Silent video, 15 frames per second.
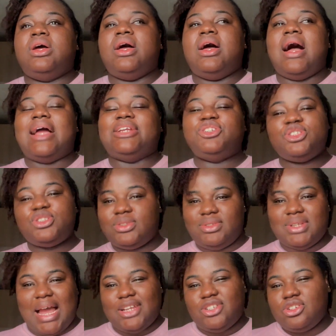I
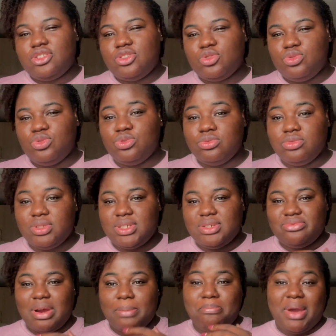just couldn't
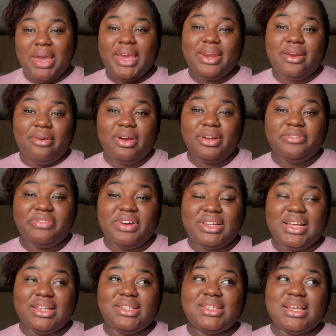wrap my head around the fact
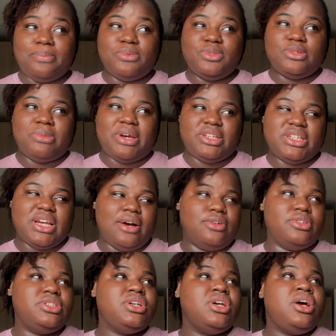that this happened to my child.